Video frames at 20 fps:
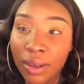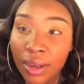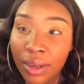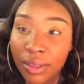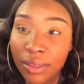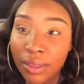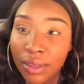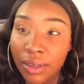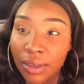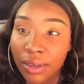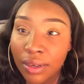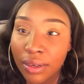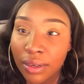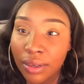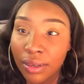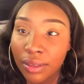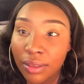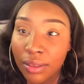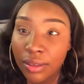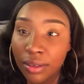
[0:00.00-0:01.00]
I think
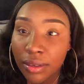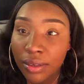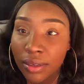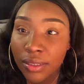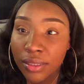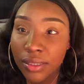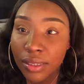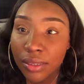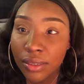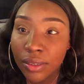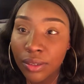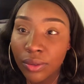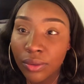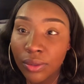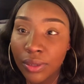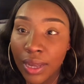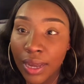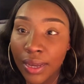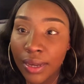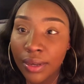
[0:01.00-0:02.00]
it's a little
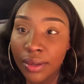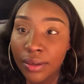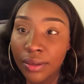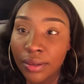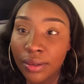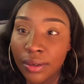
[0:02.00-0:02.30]
light.